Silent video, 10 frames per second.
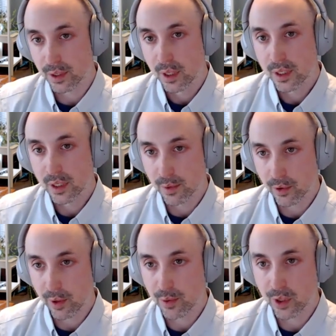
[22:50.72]

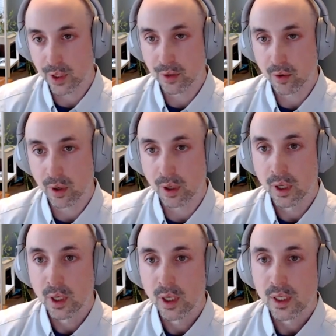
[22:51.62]
subscription or
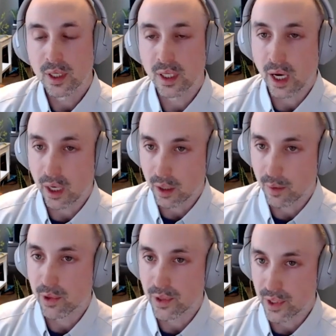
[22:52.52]
the Akka
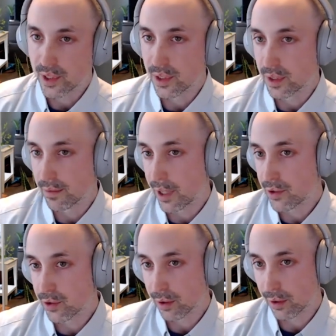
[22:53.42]
persistence event
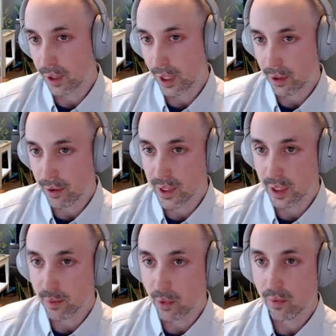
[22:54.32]
journal, like I was
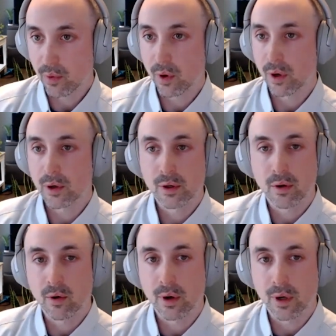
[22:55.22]
saying before,
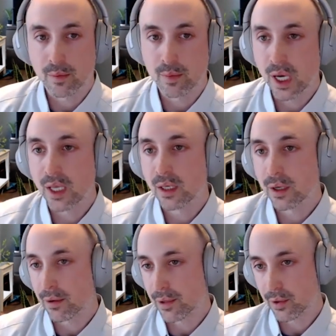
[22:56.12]
or it could be any
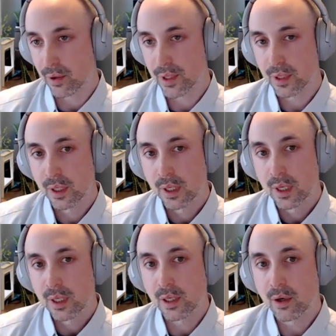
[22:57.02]
other source.
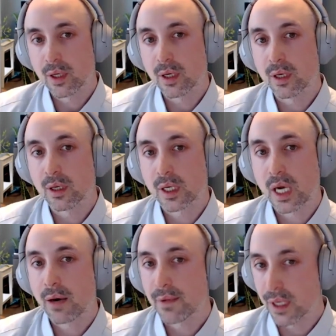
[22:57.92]
The only
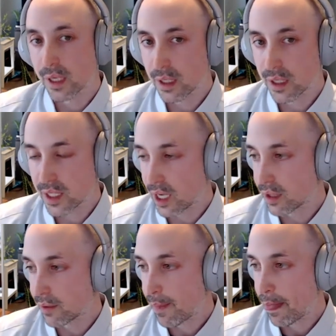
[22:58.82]
caveat is
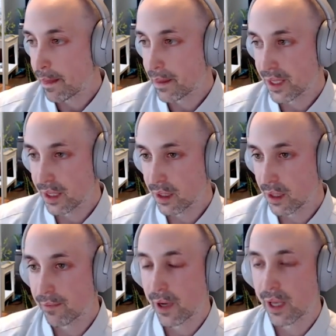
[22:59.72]
that the
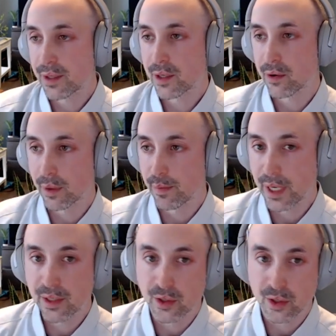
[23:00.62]
events or the
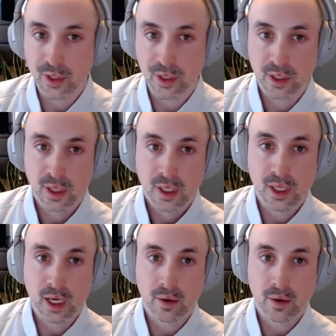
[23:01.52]
messages that